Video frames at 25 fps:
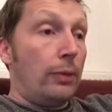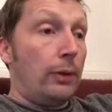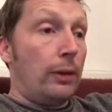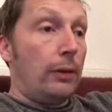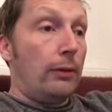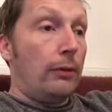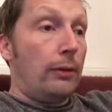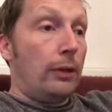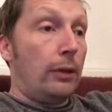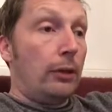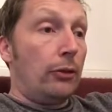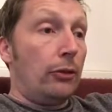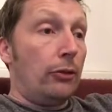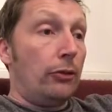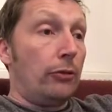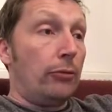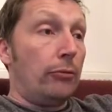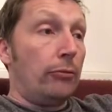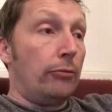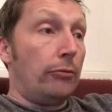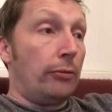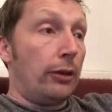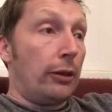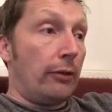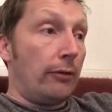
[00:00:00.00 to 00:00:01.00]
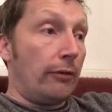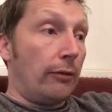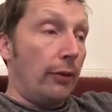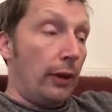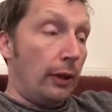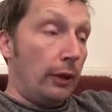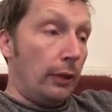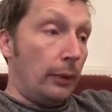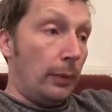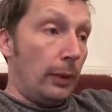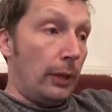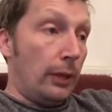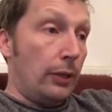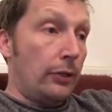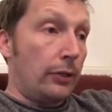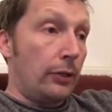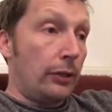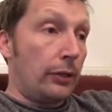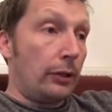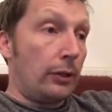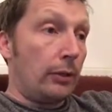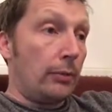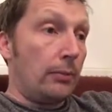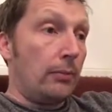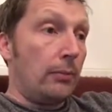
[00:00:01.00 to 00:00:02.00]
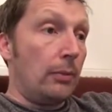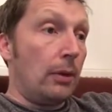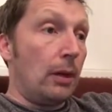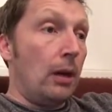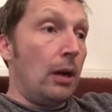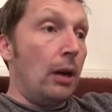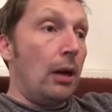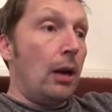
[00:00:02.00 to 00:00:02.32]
periods, re-evaluating them,